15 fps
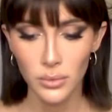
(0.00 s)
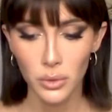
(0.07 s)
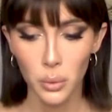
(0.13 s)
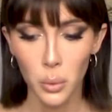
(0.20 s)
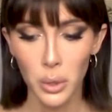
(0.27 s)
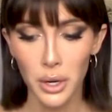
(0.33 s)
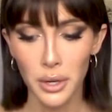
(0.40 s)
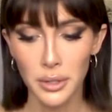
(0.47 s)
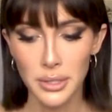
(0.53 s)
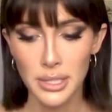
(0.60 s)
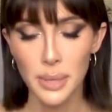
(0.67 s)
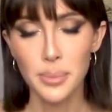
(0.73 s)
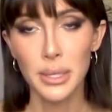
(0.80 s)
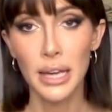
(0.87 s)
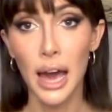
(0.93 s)
or
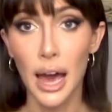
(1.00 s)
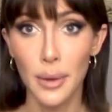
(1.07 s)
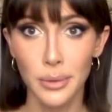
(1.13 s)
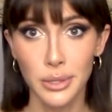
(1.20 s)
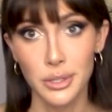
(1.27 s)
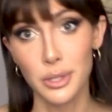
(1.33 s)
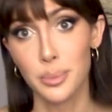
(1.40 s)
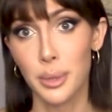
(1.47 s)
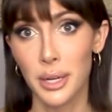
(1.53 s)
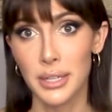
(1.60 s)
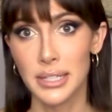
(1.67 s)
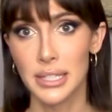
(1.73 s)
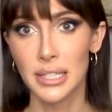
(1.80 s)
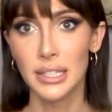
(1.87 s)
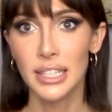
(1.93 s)
something I would do
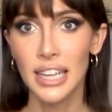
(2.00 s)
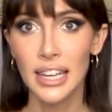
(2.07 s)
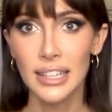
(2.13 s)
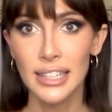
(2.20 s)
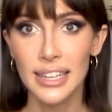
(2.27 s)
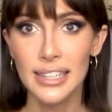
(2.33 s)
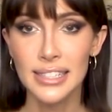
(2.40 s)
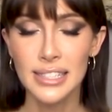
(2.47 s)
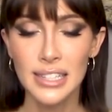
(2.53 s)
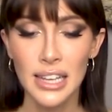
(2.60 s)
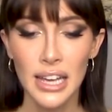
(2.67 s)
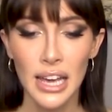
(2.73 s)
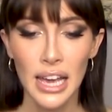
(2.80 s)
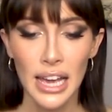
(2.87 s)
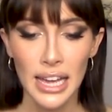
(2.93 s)
personally at least,
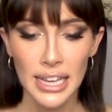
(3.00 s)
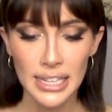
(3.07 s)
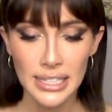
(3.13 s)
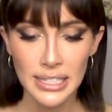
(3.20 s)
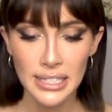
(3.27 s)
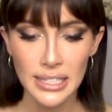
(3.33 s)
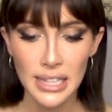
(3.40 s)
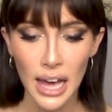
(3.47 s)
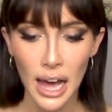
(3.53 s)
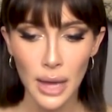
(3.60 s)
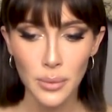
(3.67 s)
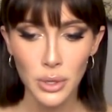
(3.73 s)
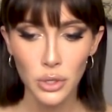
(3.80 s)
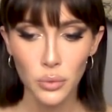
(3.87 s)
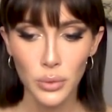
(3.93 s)
is I
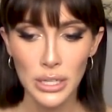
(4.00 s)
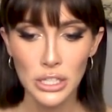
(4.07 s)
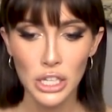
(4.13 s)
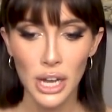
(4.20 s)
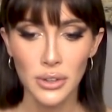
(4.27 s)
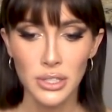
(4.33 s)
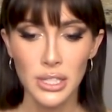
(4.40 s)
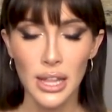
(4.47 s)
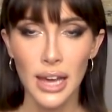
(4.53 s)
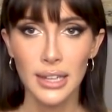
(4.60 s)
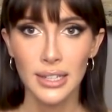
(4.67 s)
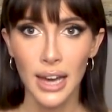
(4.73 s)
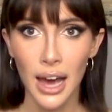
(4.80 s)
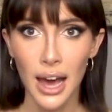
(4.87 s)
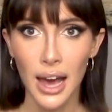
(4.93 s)
would reach out to
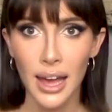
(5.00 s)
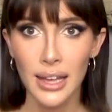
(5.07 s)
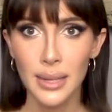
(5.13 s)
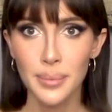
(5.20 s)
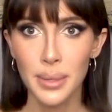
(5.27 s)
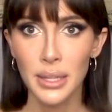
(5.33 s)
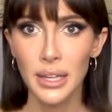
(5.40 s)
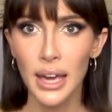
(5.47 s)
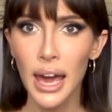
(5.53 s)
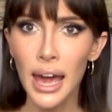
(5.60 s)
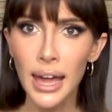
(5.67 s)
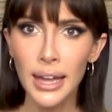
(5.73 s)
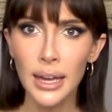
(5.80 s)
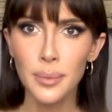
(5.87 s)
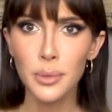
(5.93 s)
that guy and be like,
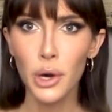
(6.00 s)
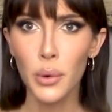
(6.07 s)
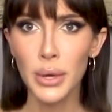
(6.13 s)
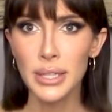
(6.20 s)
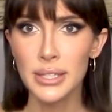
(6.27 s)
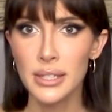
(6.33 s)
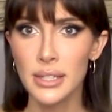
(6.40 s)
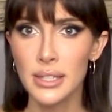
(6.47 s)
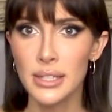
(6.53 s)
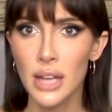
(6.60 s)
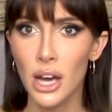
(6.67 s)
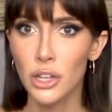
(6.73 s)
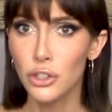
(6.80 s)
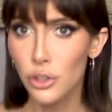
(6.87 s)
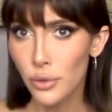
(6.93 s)
hey, I'm going to this
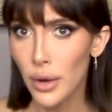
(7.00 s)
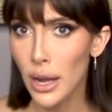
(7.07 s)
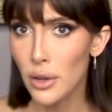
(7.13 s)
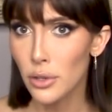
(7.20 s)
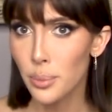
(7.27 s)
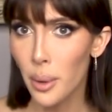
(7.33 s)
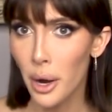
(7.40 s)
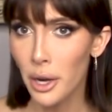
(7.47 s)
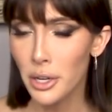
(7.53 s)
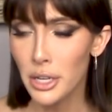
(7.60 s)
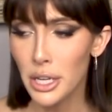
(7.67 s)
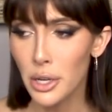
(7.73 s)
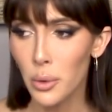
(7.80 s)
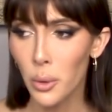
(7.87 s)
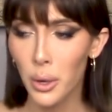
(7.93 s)
underground
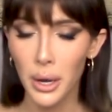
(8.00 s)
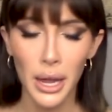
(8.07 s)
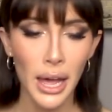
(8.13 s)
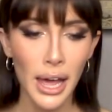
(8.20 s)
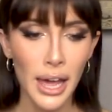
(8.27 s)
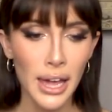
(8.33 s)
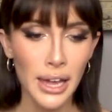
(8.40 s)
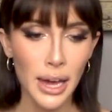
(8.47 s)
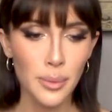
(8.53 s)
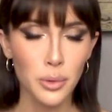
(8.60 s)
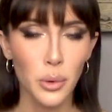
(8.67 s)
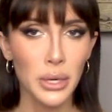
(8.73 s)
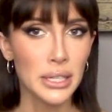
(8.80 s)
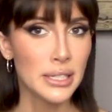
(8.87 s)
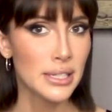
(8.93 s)
party, or hey, I'm
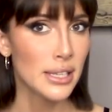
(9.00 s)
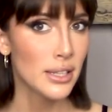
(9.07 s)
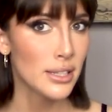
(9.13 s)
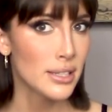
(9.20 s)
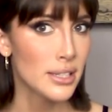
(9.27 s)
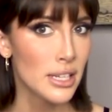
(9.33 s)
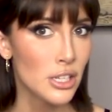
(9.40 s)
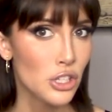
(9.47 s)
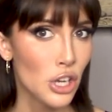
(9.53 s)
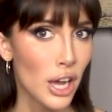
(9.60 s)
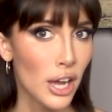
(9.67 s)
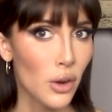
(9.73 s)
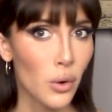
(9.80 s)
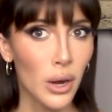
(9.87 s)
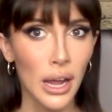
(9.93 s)
going to see this
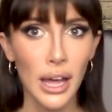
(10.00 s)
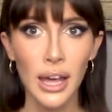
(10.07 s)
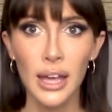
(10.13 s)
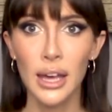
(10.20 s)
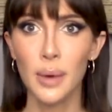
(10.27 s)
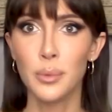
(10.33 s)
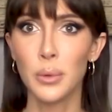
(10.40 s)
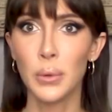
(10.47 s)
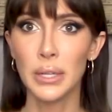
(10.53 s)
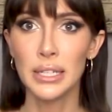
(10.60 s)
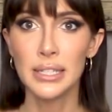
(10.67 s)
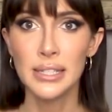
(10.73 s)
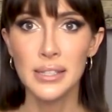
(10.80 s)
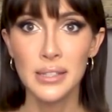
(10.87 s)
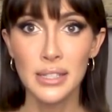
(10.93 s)
DJ, or hey, I'm going to
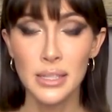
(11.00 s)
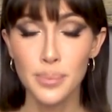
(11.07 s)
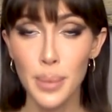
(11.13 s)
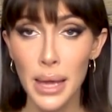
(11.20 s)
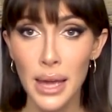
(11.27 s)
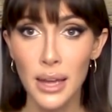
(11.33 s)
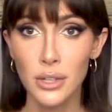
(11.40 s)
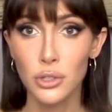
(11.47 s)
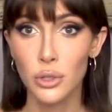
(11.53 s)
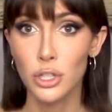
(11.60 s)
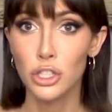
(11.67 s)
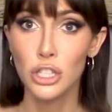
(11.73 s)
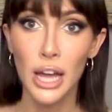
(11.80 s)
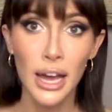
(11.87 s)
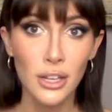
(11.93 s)
see this band, or a
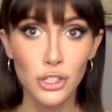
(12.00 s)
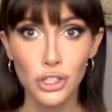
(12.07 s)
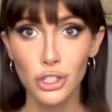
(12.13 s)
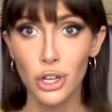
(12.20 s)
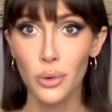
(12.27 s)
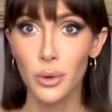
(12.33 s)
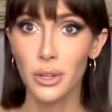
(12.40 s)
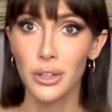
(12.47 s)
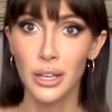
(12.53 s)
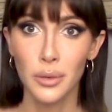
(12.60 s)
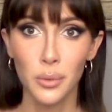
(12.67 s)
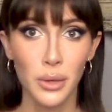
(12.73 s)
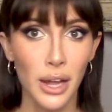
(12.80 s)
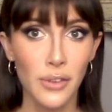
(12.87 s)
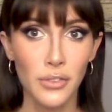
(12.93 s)
jazz show, or like
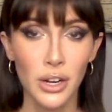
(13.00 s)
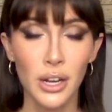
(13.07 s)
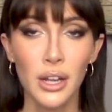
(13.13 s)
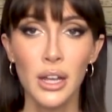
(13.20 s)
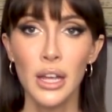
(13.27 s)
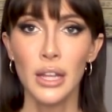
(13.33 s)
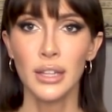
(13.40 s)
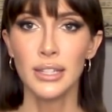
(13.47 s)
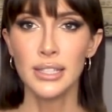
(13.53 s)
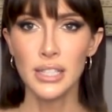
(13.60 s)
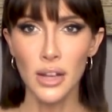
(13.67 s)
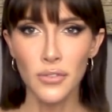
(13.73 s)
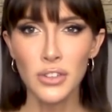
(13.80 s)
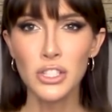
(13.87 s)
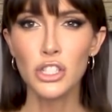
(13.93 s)
whatever. Like
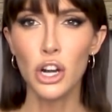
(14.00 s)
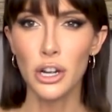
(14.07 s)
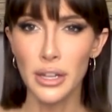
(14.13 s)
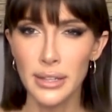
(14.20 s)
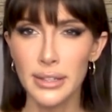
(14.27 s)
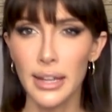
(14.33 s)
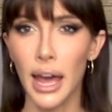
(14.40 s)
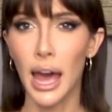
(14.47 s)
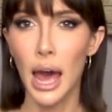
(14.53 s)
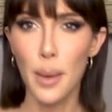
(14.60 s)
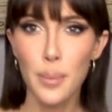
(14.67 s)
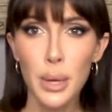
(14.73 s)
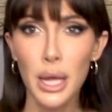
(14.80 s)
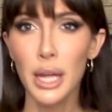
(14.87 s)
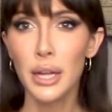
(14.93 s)
stuff is starting to
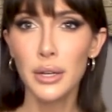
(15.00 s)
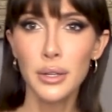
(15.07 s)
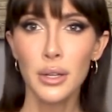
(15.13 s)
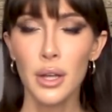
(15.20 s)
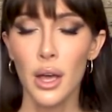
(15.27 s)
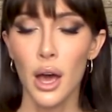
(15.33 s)
happen.